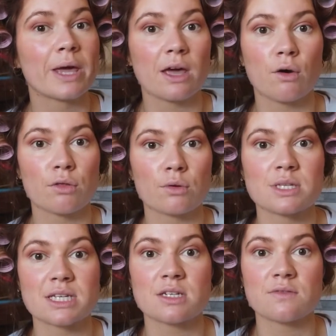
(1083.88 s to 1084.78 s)
we go through
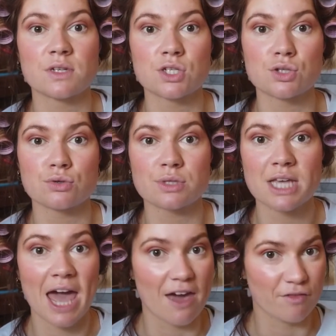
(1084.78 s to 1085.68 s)
as individuals
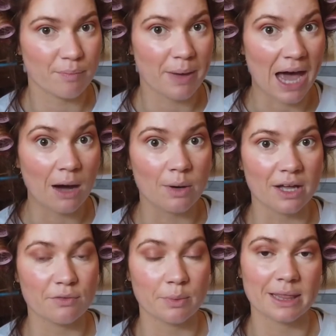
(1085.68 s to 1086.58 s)
have power
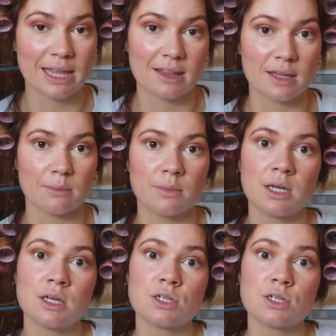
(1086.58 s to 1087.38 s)
if we let them